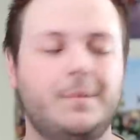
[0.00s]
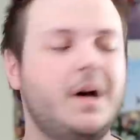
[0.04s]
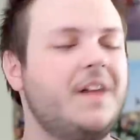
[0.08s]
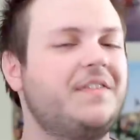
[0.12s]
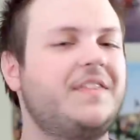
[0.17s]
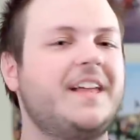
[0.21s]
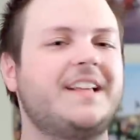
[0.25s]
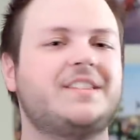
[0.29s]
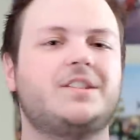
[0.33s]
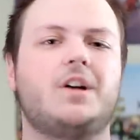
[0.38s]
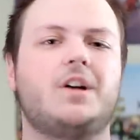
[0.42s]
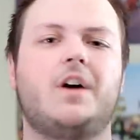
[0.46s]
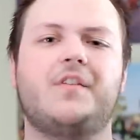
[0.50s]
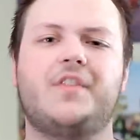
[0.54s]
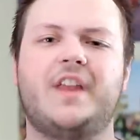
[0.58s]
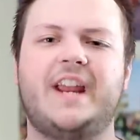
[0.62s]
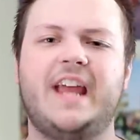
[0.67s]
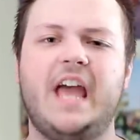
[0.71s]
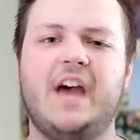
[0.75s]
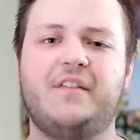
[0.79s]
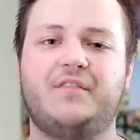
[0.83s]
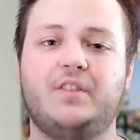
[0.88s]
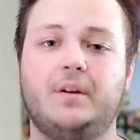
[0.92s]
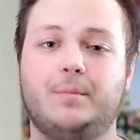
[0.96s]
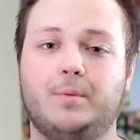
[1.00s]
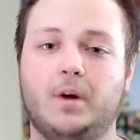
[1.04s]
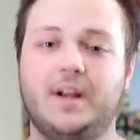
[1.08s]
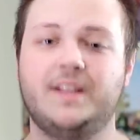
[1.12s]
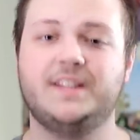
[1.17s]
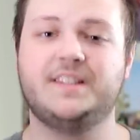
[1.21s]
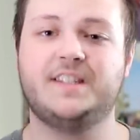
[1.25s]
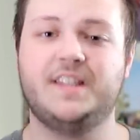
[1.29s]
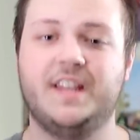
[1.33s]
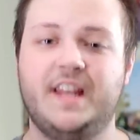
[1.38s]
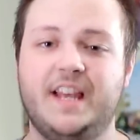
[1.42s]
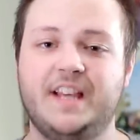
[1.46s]
But that's all that I have for your
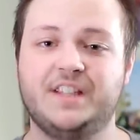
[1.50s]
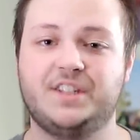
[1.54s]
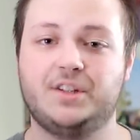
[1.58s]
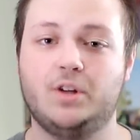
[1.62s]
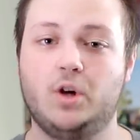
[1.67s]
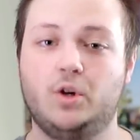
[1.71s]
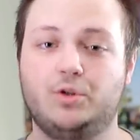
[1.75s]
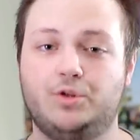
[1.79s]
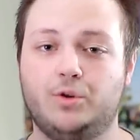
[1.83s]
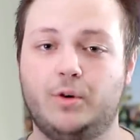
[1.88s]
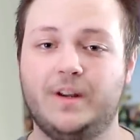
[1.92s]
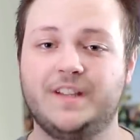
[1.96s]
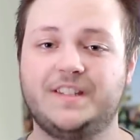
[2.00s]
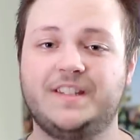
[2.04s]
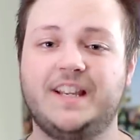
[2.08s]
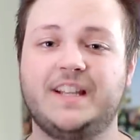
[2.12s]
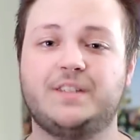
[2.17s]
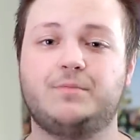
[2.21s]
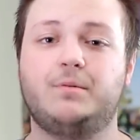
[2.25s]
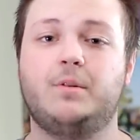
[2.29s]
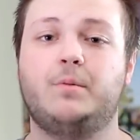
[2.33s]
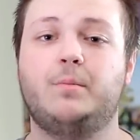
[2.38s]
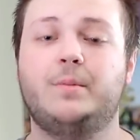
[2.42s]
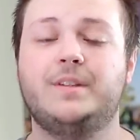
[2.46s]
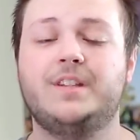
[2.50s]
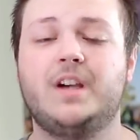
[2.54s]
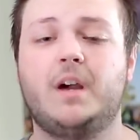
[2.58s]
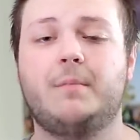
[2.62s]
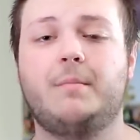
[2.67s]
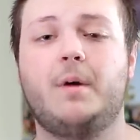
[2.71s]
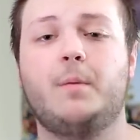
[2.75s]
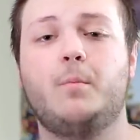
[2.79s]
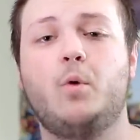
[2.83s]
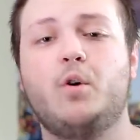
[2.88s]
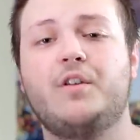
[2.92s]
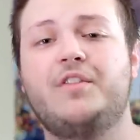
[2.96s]
brains today, so join us next week when we talk
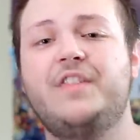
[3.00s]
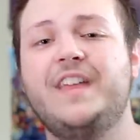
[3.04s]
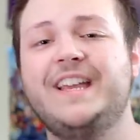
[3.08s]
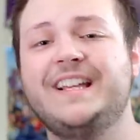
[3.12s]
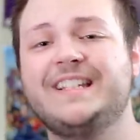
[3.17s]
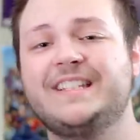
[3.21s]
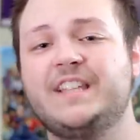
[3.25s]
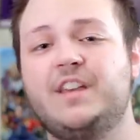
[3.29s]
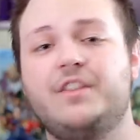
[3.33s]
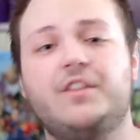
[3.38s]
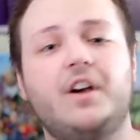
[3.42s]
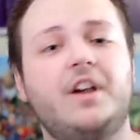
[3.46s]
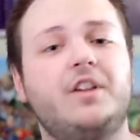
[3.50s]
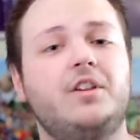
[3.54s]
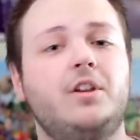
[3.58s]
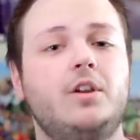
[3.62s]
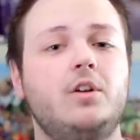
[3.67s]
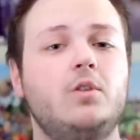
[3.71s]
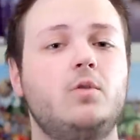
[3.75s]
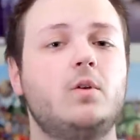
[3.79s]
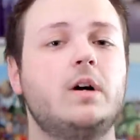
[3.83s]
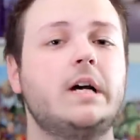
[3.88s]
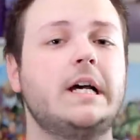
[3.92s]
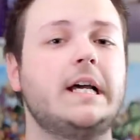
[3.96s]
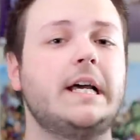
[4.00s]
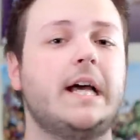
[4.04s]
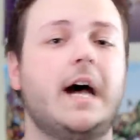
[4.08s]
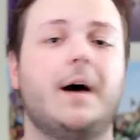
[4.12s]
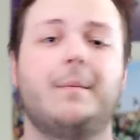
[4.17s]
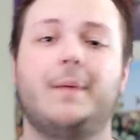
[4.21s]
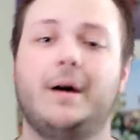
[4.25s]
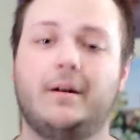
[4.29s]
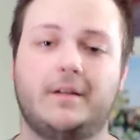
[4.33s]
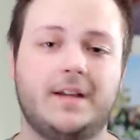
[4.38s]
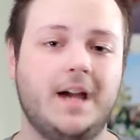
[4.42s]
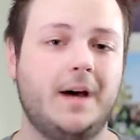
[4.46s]
about more things that you thought you knew
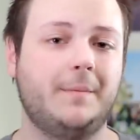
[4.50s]
about